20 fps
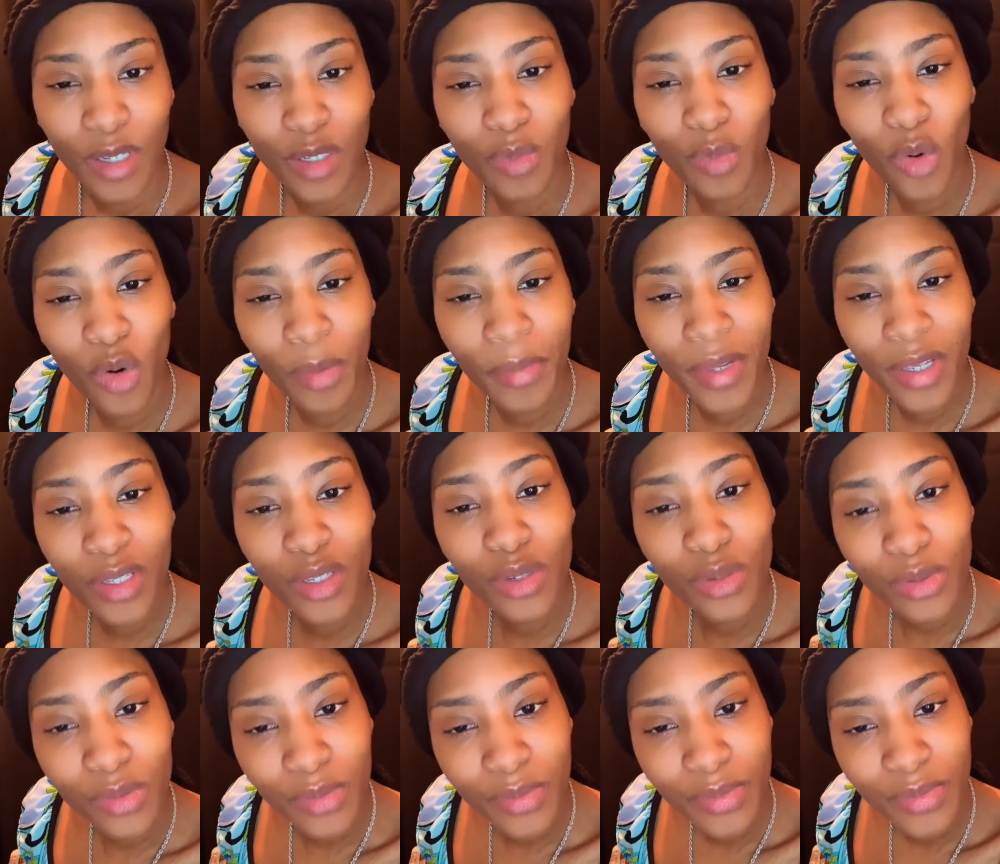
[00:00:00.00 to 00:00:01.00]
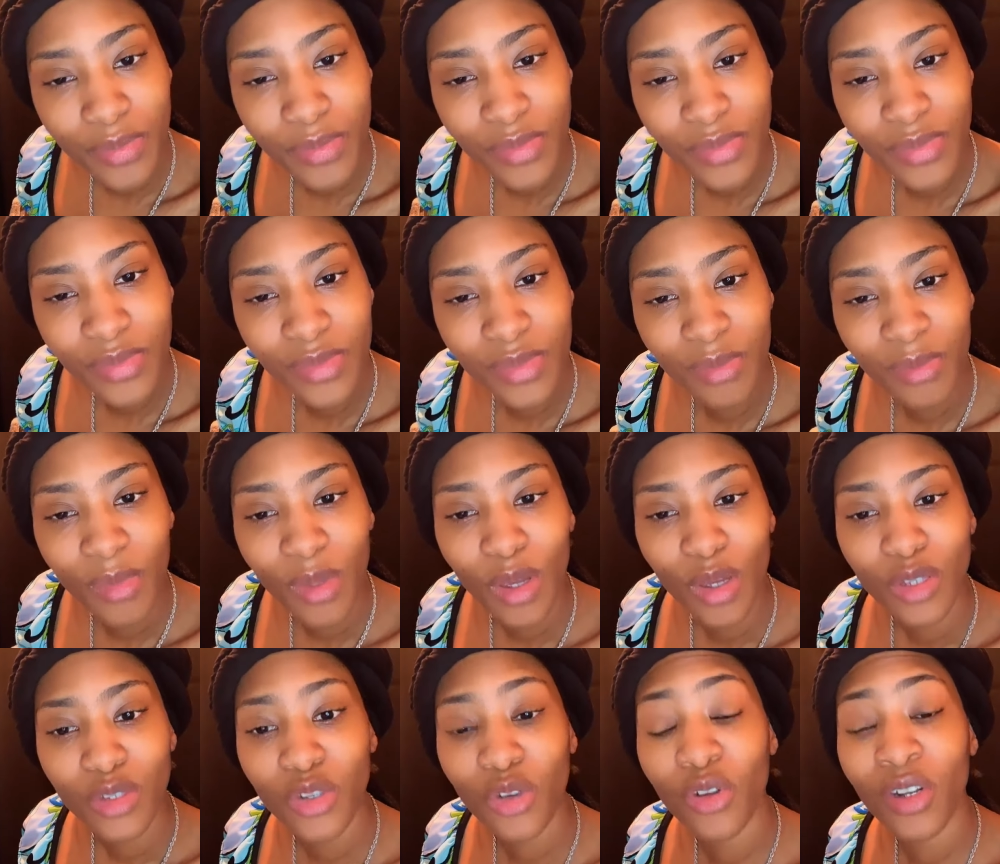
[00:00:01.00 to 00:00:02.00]
It's more mental.
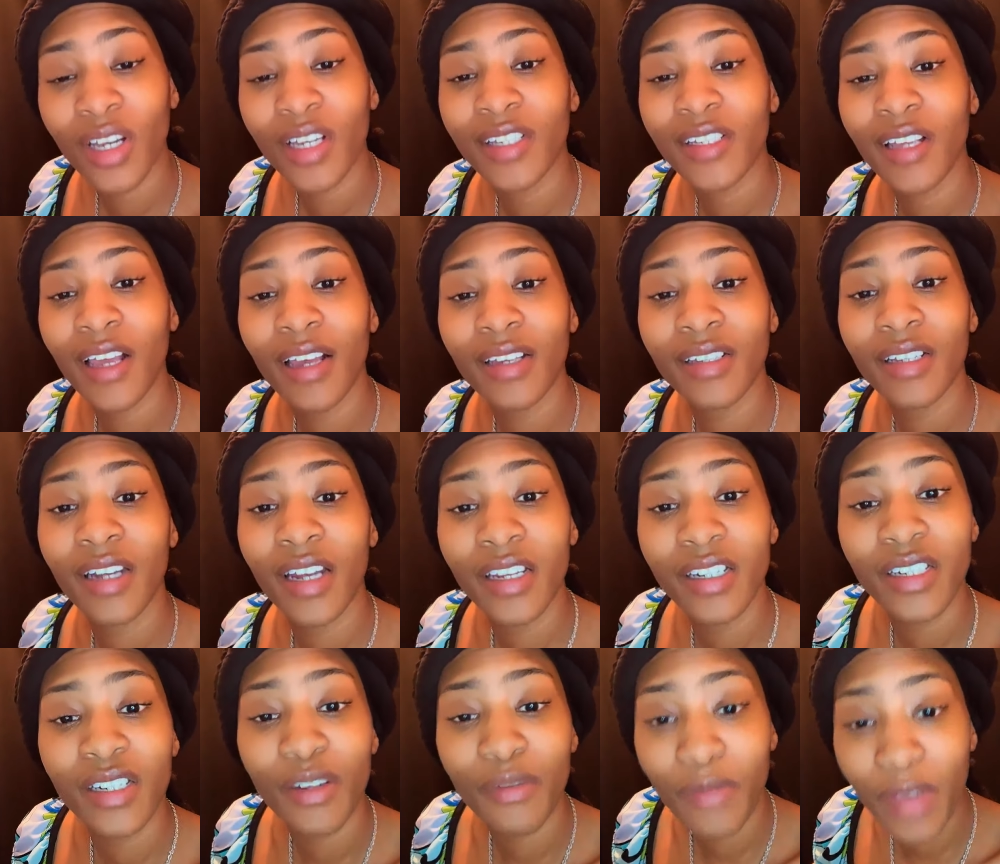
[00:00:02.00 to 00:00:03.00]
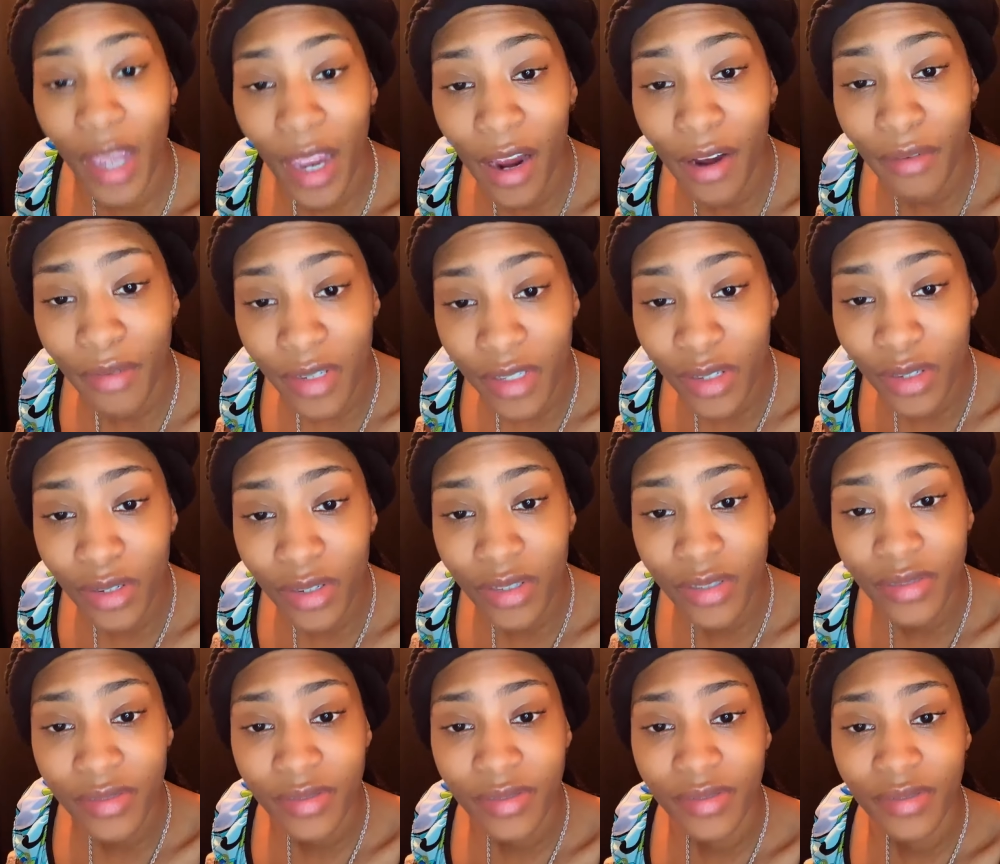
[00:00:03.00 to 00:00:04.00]
So the assassination of character
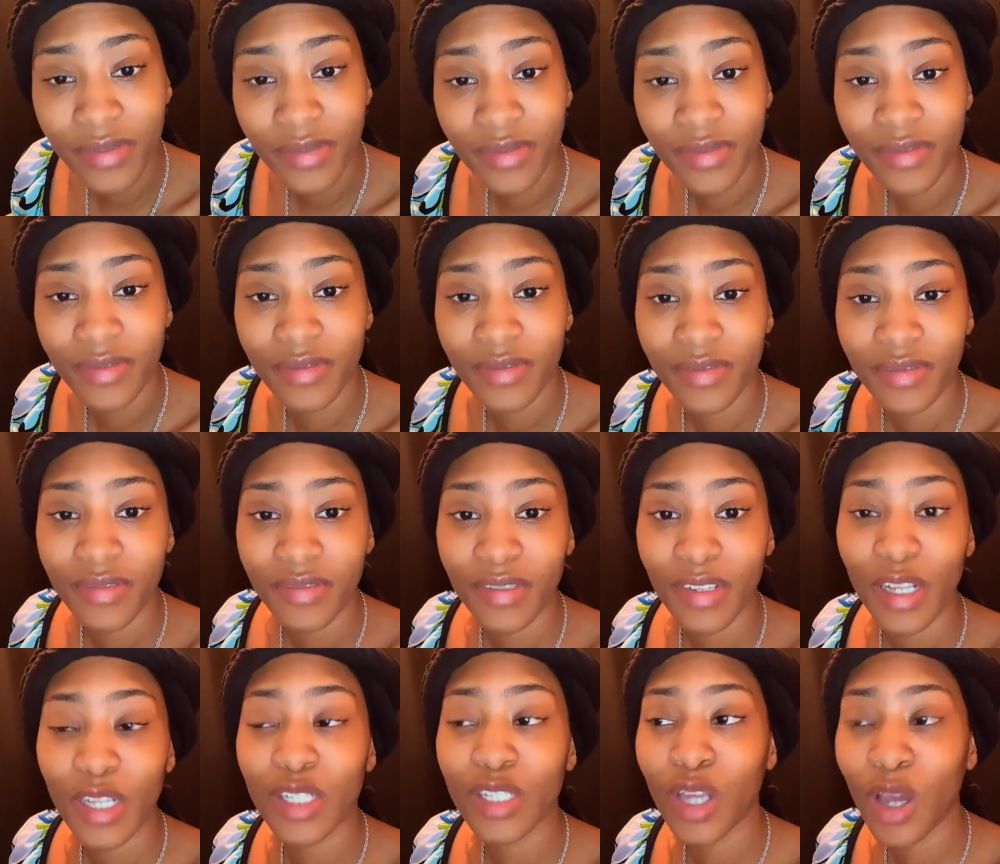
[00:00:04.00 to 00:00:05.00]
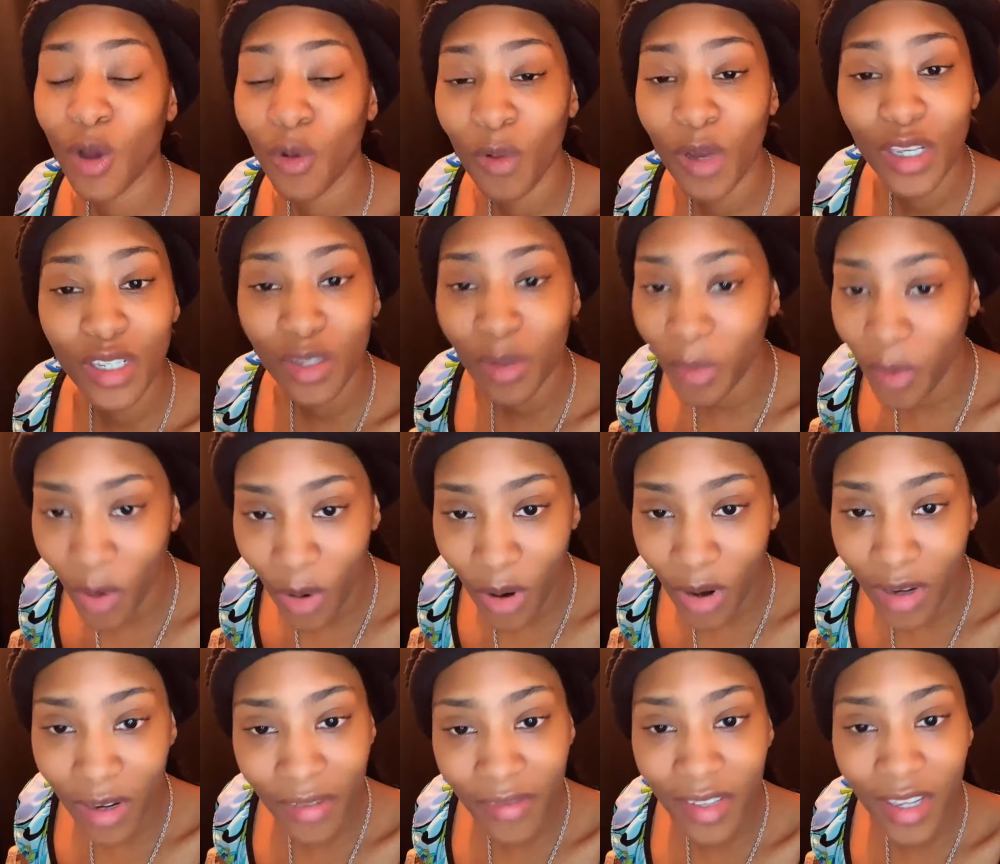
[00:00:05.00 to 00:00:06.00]
is always a
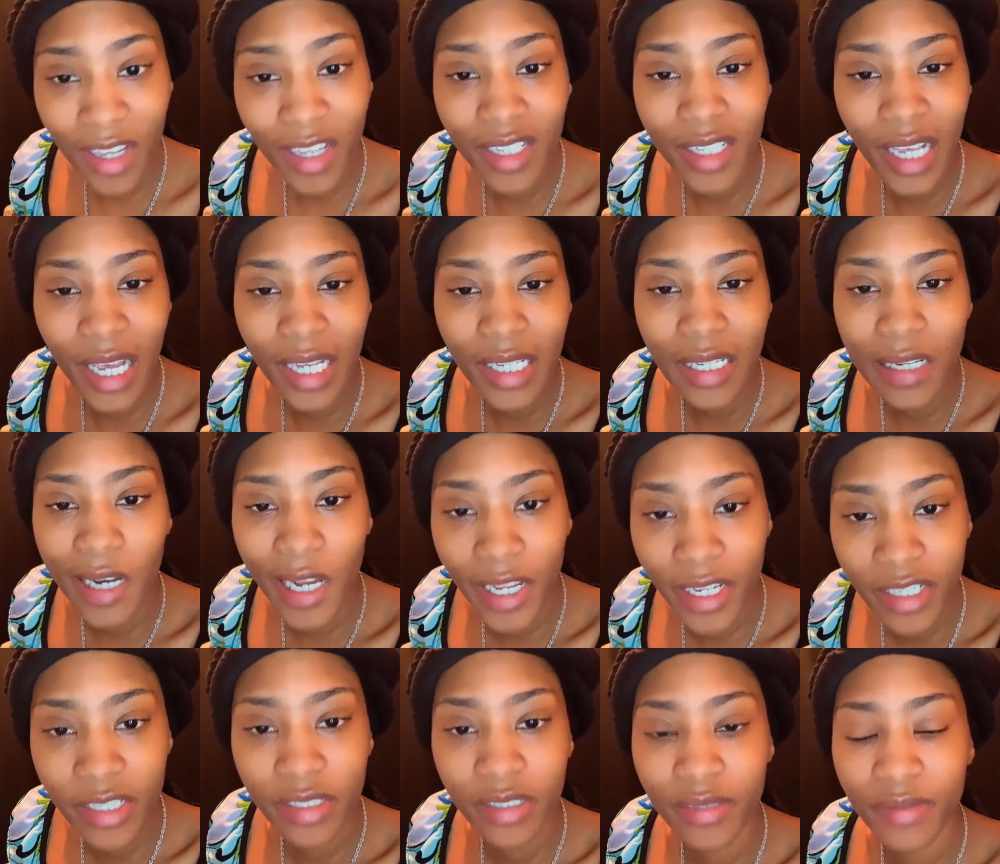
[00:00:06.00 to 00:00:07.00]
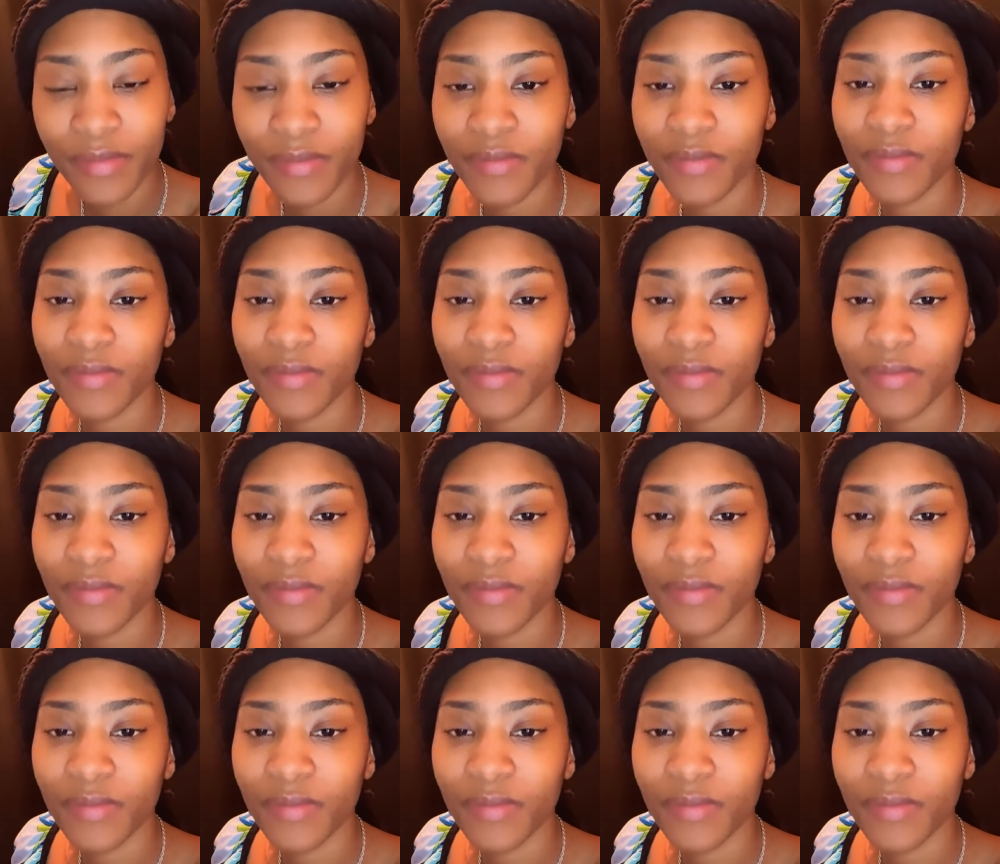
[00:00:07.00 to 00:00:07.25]
part of the assassination